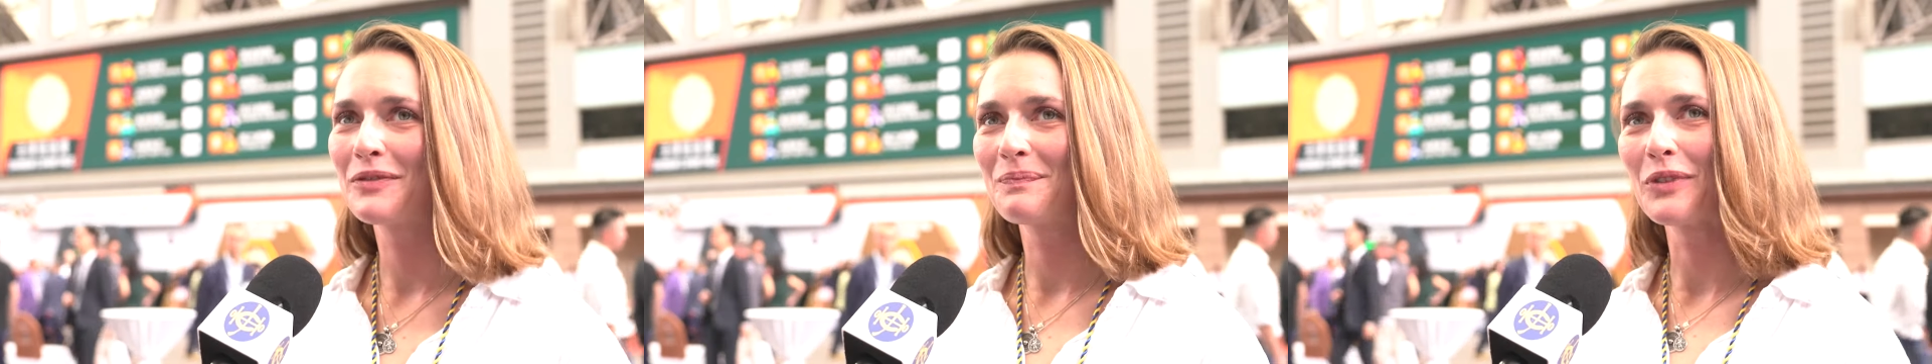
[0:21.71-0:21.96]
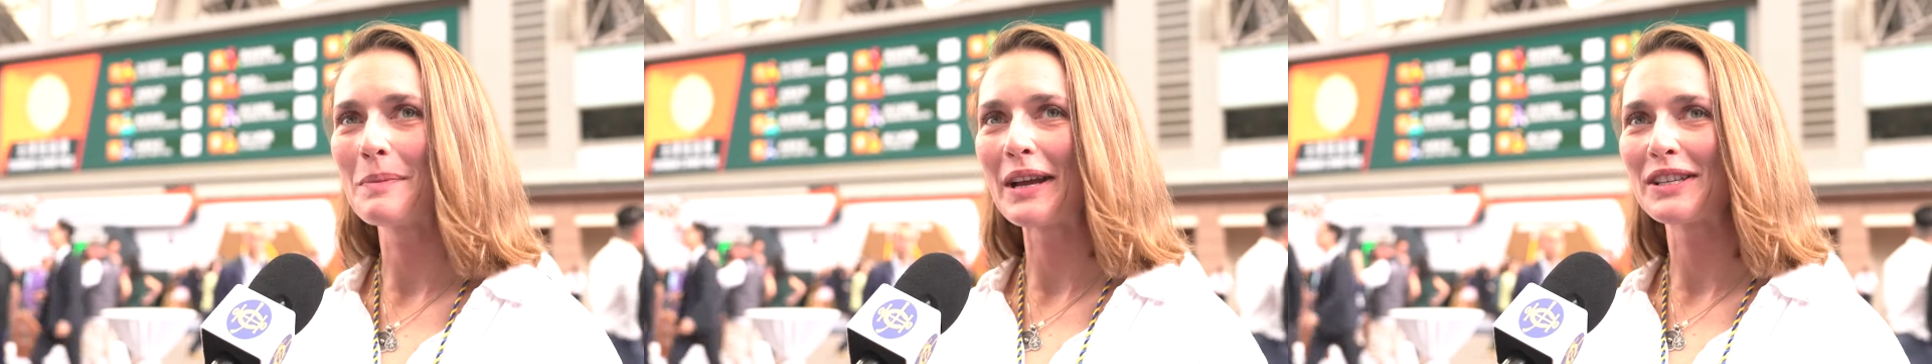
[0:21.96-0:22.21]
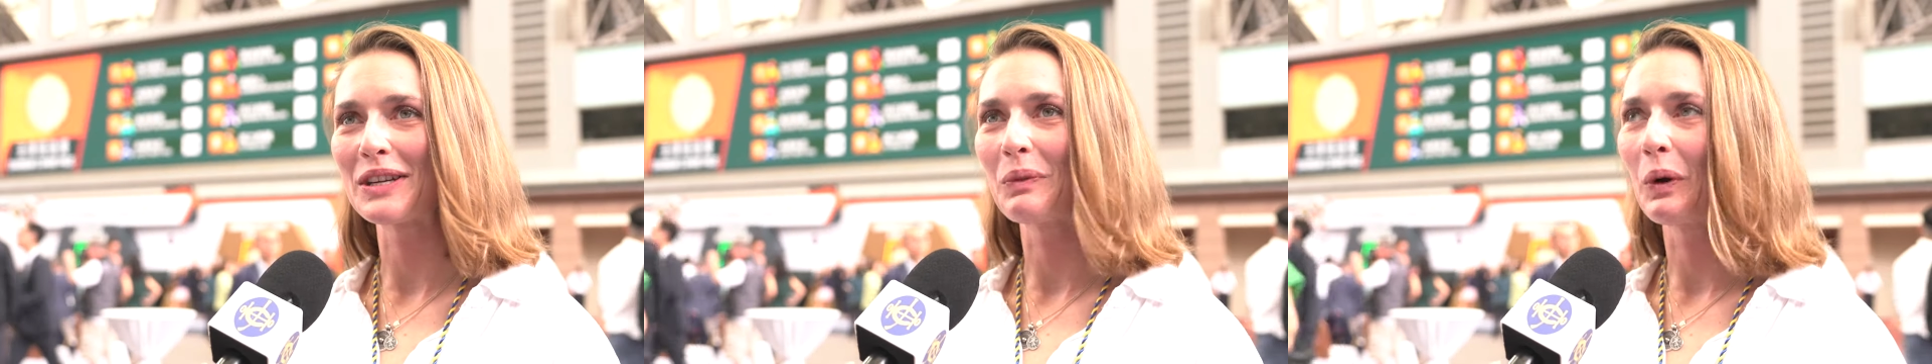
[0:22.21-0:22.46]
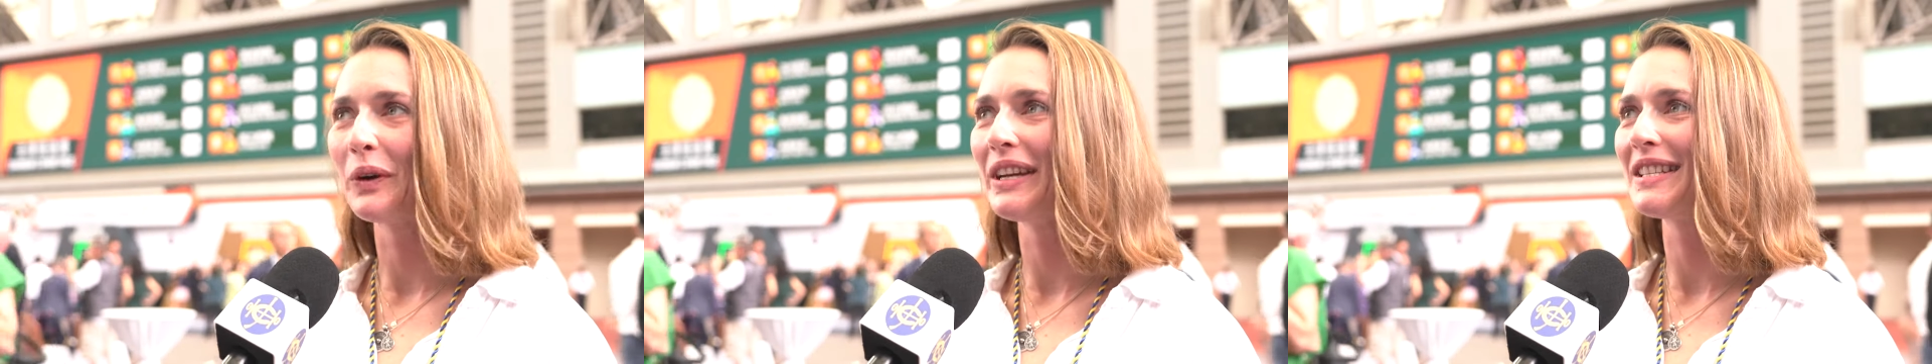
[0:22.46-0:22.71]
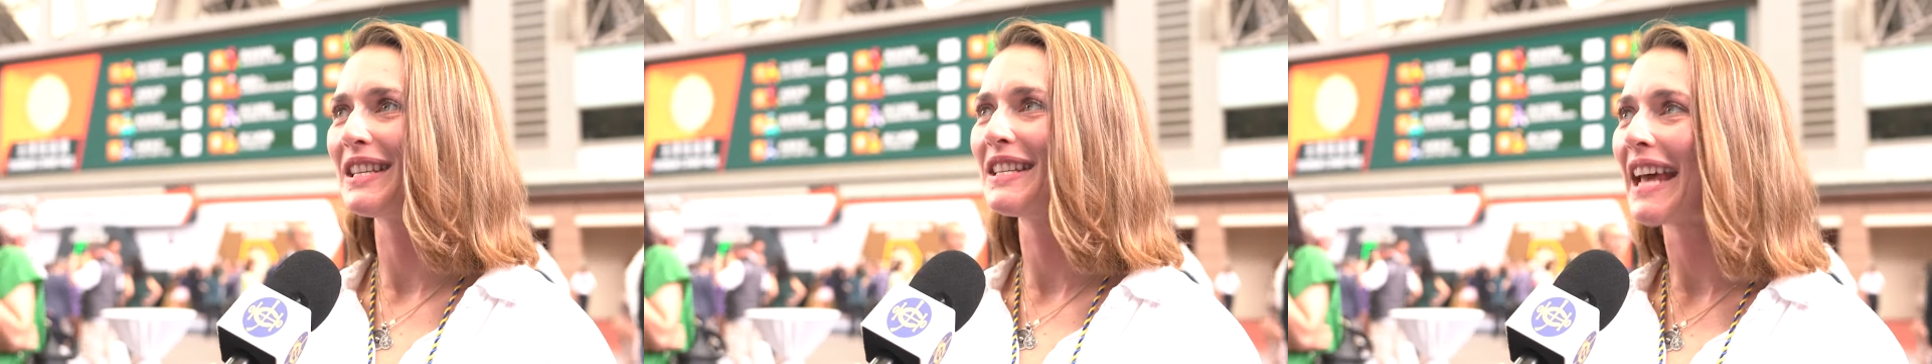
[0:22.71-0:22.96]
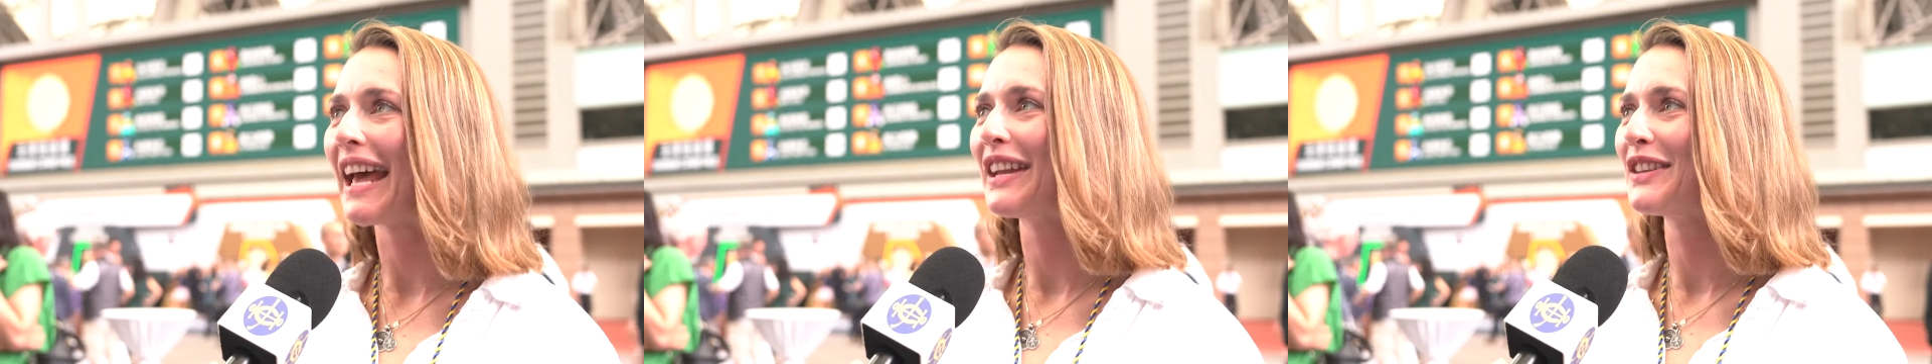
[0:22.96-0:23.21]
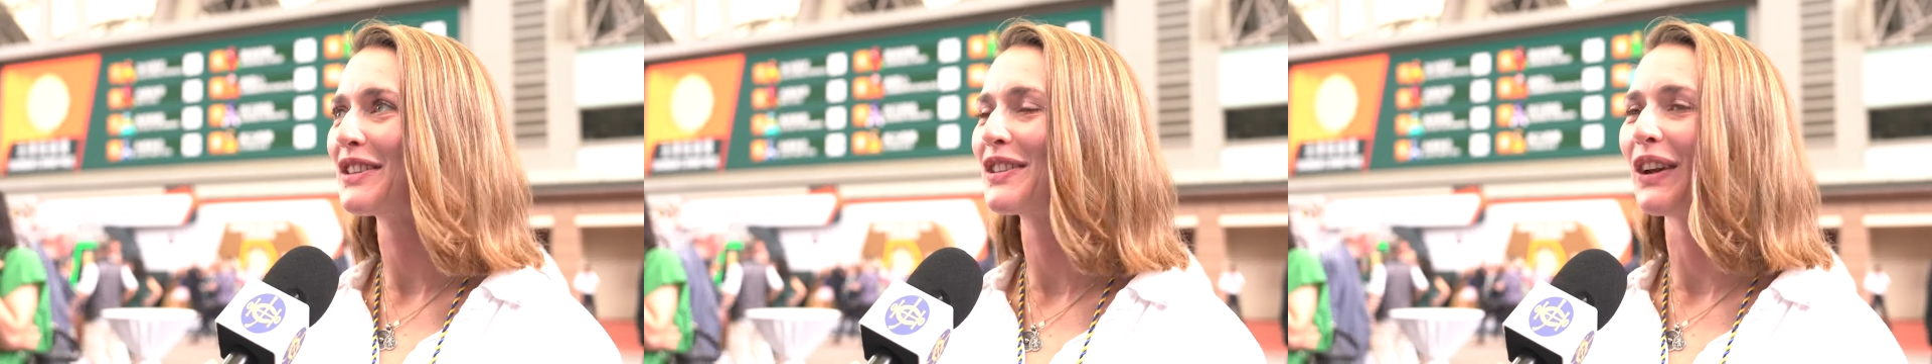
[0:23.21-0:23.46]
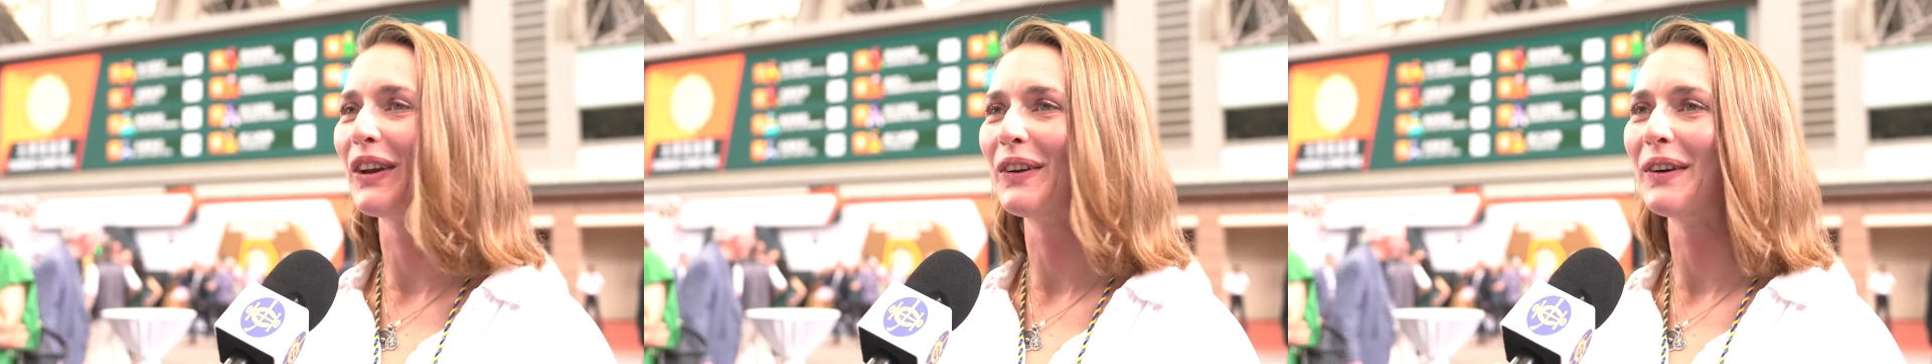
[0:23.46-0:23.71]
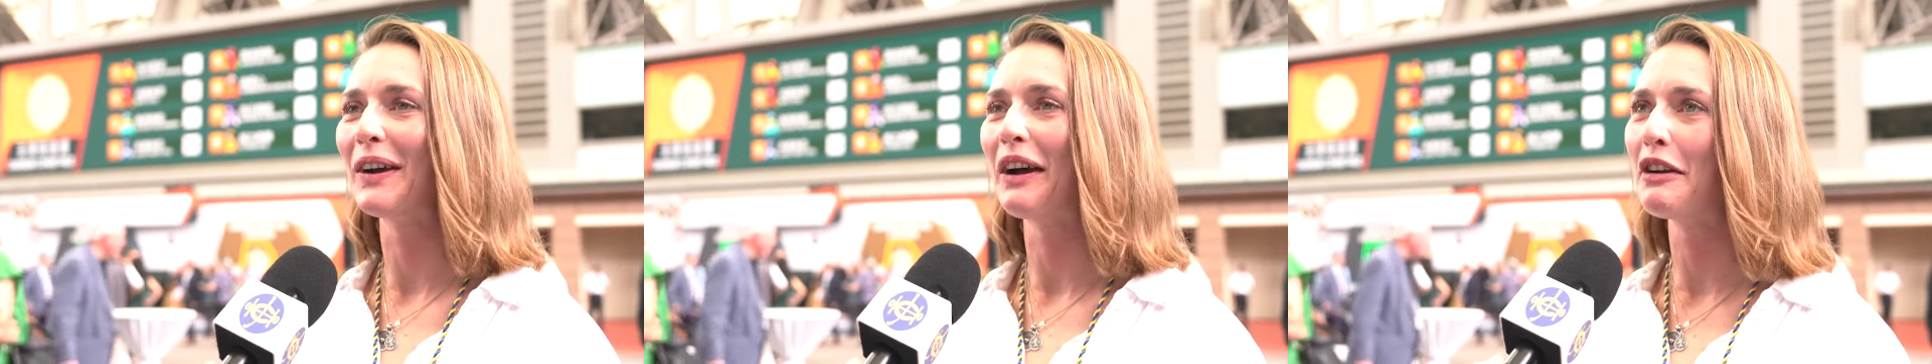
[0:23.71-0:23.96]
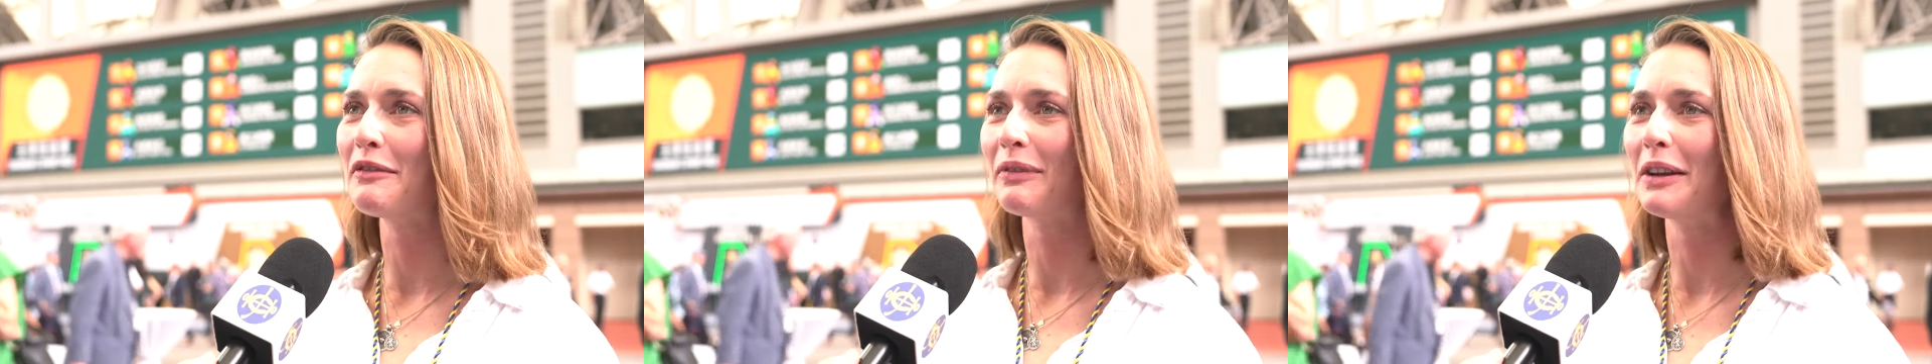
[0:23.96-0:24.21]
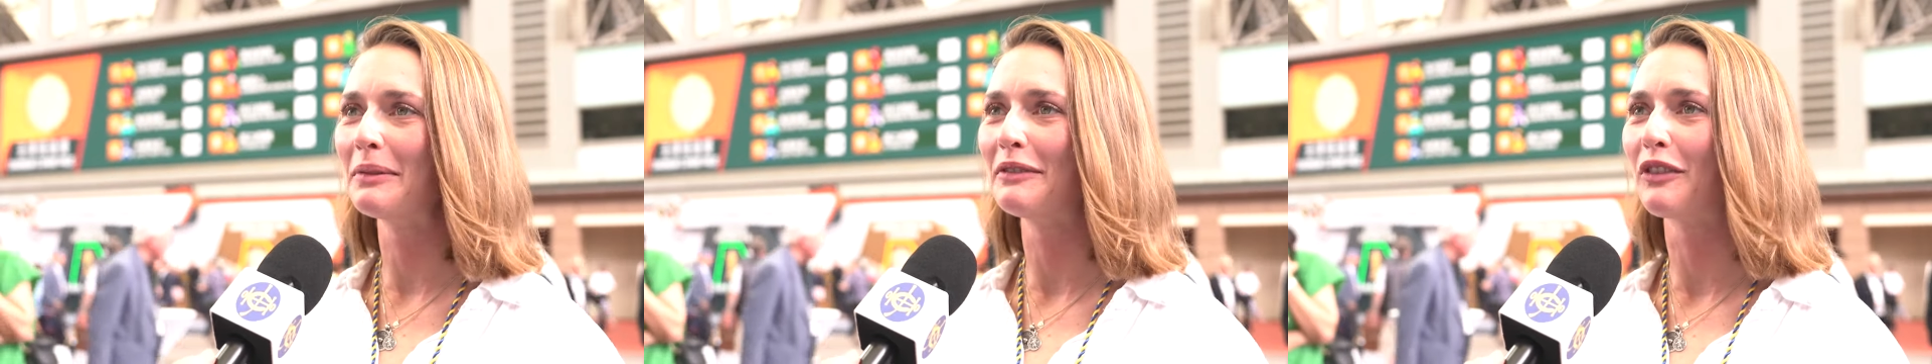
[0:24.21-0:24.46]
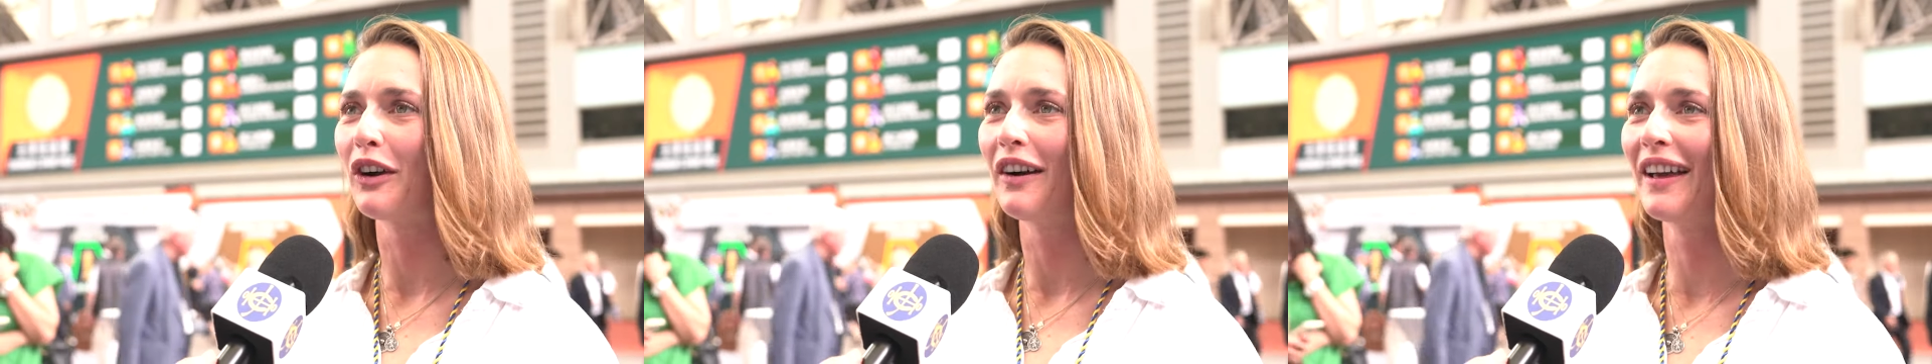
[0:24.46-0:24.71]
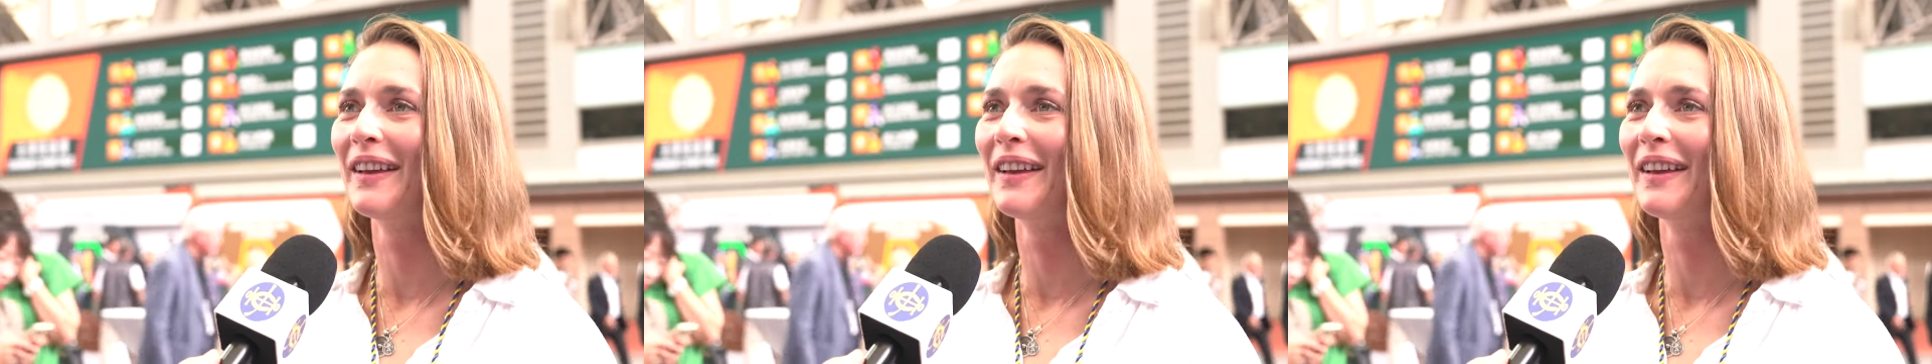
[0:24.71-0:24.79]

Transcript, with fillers: Romantic Warrior's in 10 so hopefully we've got